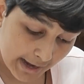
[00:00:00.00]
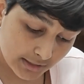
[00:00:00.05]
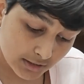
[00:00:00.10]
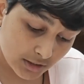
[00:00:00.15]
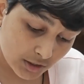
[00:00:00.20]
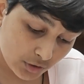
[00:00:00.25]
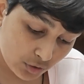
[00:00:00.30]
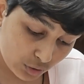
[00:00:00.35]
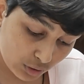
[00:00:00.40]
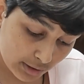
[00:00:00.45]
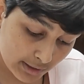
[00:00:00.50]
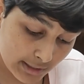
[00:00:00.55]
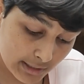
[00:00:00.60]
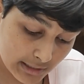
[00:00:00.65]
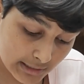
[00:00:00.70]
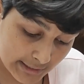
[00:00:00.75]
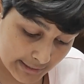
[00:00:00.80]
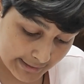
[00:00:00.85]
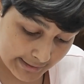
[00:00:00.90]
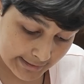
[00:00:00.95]
and the
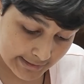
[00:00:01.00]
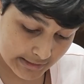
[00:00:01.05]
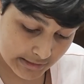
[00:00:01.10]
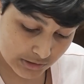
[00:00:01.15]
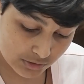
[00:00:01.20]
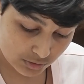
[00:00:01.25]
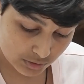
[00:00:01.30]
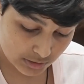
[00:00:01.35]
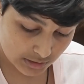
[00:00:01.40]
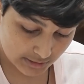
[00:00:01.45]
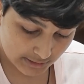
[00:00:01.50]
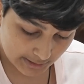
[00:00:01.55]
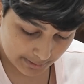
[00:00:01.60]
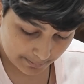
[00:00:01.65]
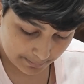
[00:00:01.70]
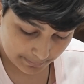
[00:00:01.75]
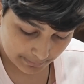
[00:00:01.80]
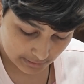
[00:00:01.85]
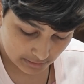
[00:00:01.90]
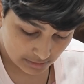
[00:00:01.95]
royal ladies to the
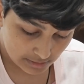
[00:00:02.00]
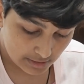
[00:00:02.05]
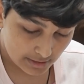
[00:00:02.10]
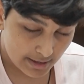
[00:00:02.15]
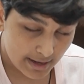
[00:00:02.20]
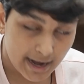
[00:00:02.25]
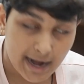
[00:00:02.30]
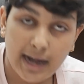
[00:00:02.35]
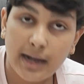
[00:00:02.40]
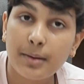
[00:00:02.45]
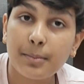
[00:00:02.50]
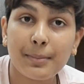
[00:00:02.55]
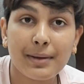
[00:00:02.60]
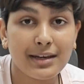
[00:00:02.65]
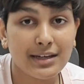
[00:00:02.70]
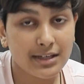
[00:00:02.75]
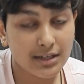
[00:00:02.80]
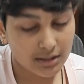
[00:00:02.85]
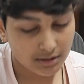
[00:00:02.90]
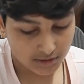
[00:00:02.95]
temple, and
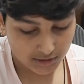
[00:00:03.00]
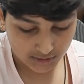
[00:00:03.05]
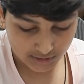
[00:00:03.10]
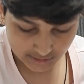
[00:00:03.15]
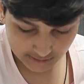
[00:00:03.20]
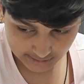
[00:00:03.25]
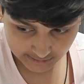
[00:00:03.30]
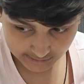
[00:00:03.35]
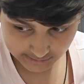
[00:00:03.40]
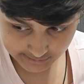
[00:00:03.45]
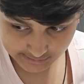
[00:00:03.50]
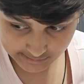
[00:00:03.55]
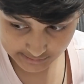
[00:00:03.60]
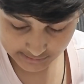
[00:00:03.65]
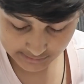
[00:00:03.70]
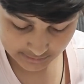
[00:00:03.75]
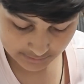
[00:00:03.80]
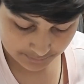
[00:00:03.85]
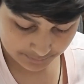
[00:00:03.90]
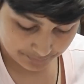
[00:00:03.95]
many other
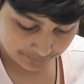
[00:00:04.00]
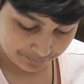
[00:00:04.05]
things.